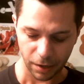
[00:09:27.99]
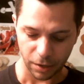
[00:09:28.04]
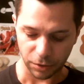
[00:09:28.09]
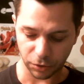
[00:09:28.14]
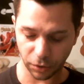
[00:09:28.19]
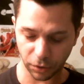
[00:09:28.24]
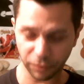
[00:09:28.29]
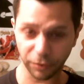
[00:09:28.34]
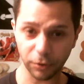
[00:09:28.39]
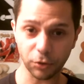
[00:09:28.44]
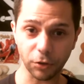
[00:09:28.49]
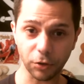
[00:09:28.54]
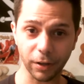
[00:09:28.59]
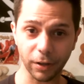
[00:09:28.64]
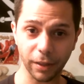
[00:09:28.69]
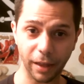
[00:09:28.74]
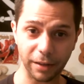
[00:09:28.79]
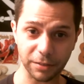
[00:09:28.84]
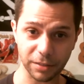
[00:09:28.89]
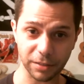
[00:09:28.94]
So if you enjoy
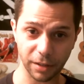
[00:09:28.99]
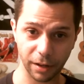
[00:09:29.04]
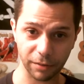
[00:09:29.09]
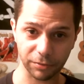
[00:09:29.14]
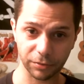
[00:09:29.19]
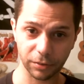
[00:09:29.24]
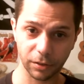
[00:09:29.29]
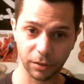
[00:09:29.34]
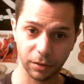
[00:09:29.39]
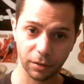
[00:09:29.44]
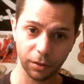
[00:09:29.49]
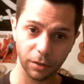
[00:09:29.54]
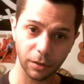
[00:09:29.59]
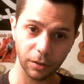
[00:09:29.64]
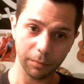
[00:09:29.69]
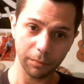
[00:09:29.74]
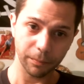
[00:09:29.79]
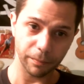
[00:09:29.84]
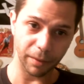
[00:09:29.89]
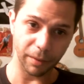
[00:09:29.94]
that stuff,
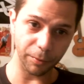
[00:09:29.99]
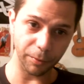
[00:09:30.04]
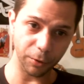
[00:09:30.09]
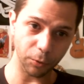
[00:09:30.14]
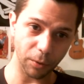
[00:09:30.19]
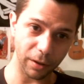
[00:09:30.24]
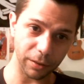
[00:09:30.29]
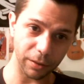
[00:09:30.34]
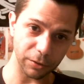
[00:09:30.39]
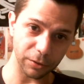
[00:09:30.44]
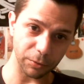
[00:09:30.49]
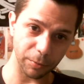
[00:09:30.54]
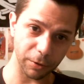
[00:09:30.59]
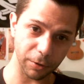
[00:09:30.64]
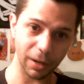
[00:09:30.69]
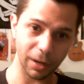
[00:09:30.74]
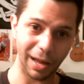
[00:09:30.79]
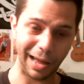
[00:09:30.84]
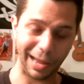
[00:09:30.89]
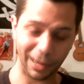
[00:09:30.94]
maybe you want this
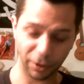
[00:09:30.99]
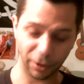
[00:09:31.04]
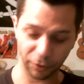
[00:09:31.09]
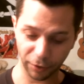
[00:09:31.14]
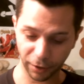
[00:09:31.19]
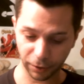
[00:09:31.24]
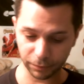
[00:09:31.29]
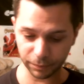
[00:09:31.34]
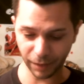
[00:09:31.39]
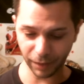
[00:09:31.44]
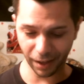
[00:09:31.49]
book, I don't know.